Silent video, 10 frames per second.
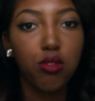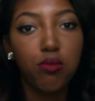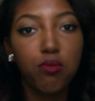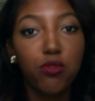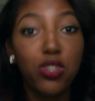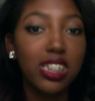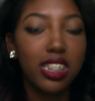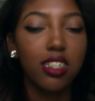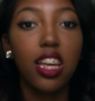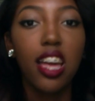
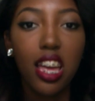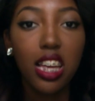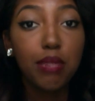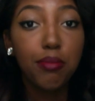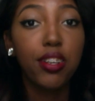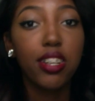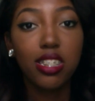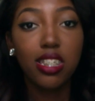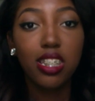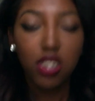recent
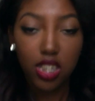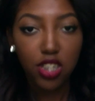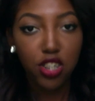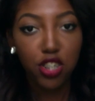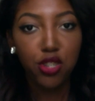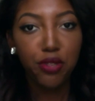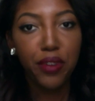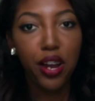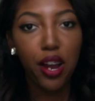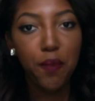experiences this year so
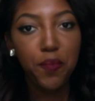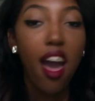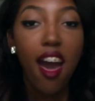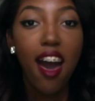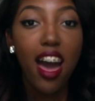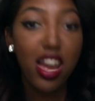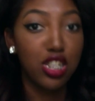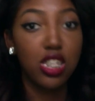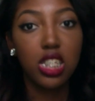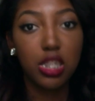far. I
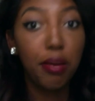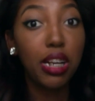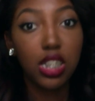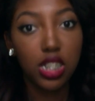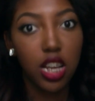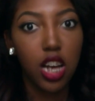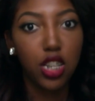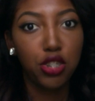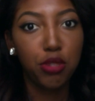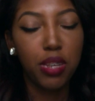just need somebody to talk
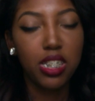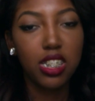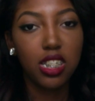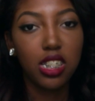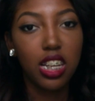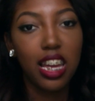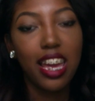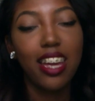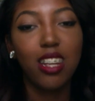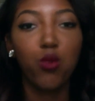to basically,
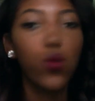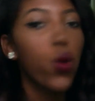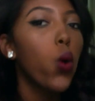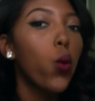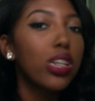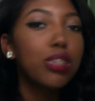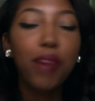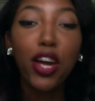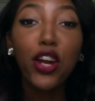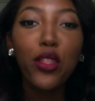and what's
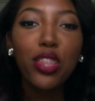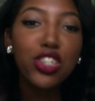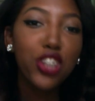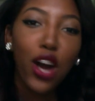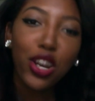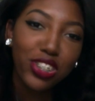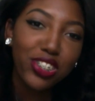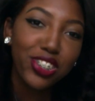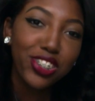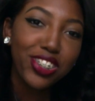better than
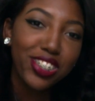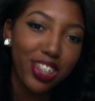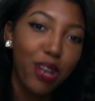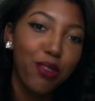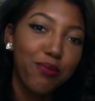talking to yourself